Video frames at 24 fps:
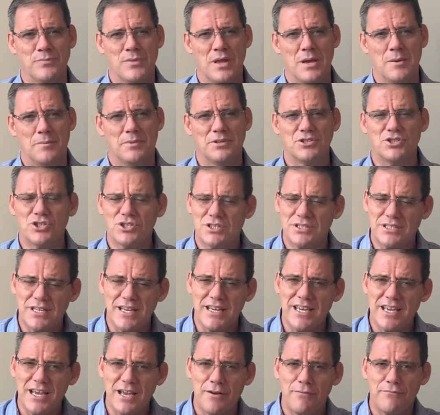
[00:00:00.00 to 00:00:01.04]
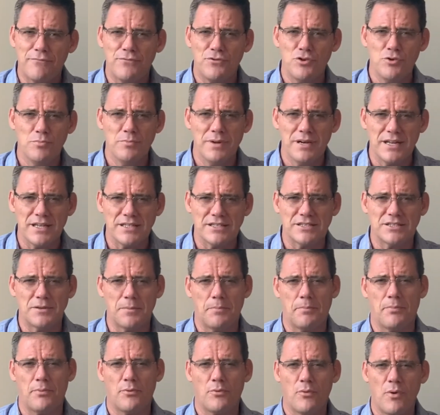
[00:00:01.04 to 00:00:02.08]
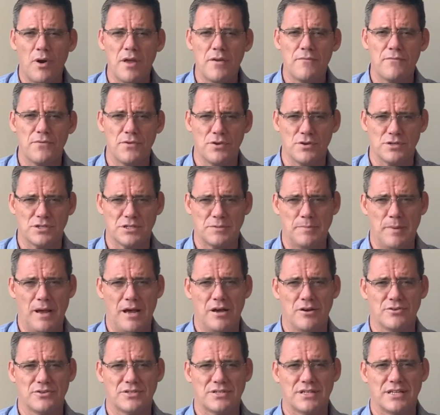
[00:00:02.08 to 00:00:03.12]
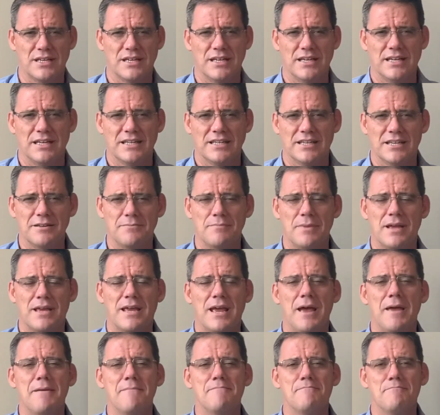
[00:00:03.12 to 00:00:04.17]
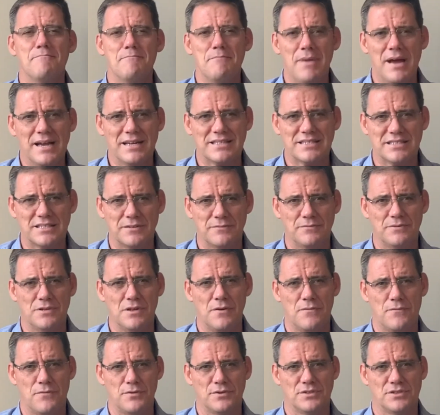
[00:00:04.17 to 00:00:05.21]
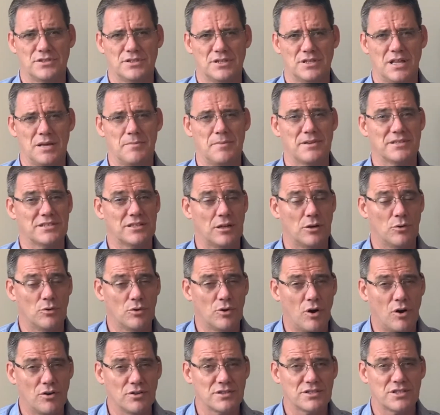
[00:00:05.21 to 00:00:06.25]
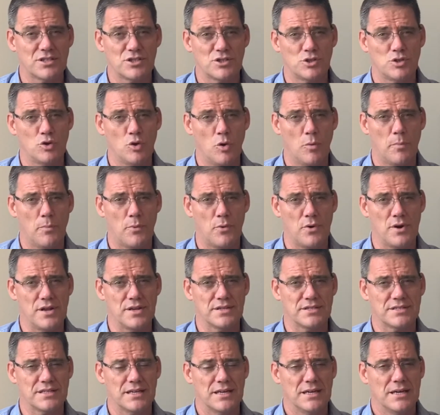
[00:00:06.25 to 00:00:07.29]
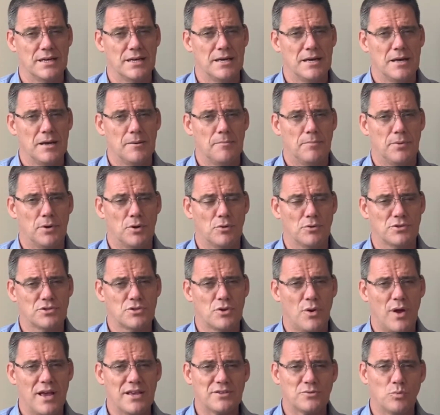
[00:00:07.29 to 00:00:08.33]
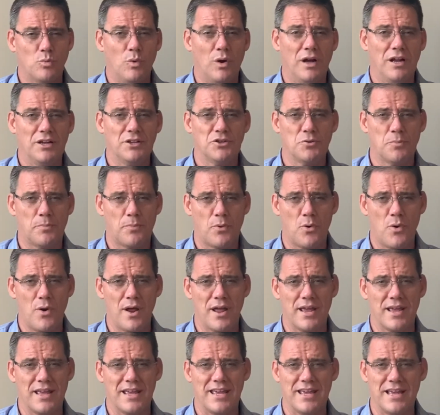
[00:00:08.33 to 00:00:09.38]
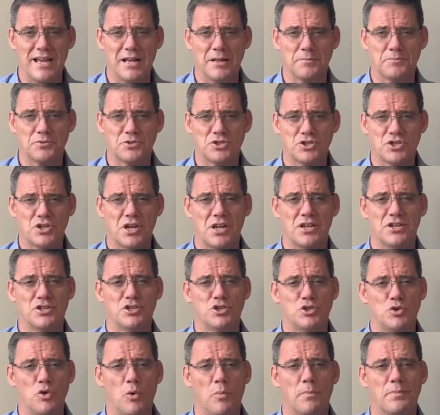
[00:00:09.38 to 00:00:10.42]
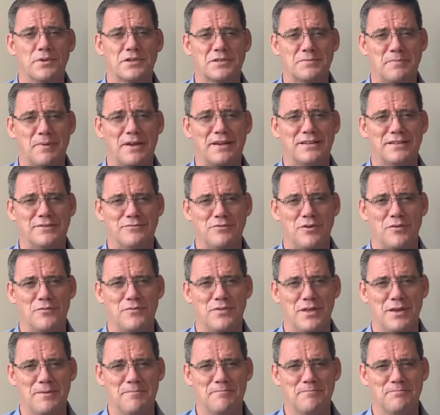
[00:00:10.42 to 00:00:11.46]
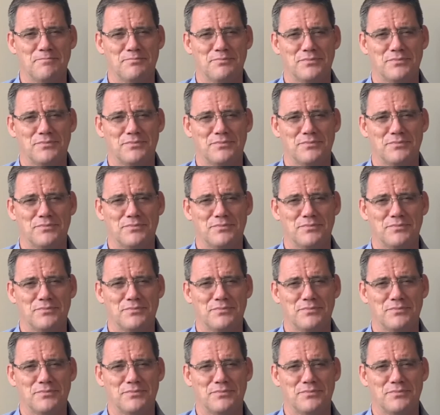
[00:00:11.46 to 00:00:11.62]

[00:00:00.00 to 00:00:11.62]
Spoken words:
But just taking a few minutes to pray for your spouse can make a massive difference to them as the Lord answers your prayers, but also as while you're praying, he helps change your perspective of them.